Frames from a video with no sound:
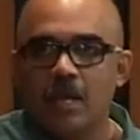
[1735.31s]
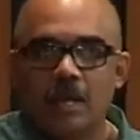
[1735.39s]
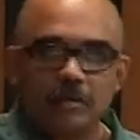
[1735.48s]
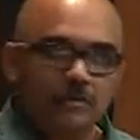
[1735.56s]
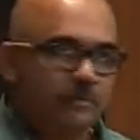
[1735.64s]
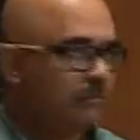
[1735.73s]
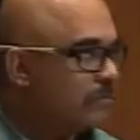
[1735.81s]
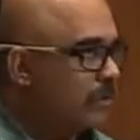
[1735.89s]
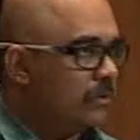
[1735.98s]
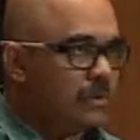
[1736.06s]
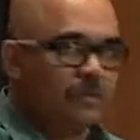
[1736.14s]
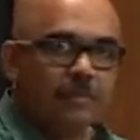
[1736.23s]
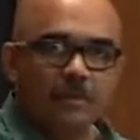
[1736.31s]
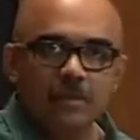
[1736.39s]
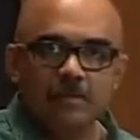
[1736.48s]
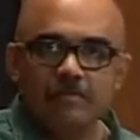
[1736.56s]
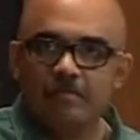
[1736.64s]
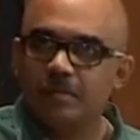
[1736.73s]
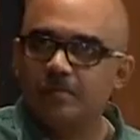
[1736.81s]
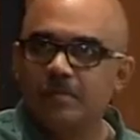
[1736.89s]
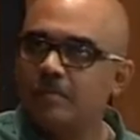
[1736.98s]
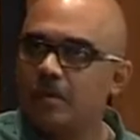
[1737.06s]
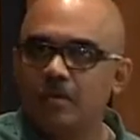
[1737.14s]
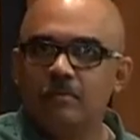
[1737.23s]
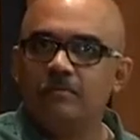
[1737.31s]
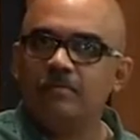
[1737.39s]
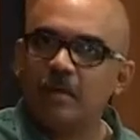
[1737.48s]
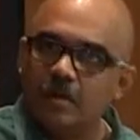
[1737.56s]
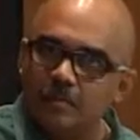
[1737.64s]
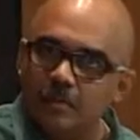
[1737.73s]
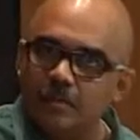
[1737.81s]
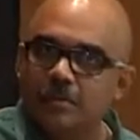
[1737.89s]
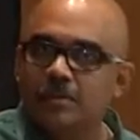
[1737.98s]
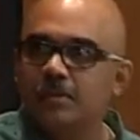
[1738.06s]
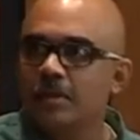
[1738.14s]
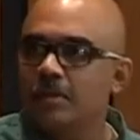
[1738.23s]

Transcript: and you know, typically films about farmers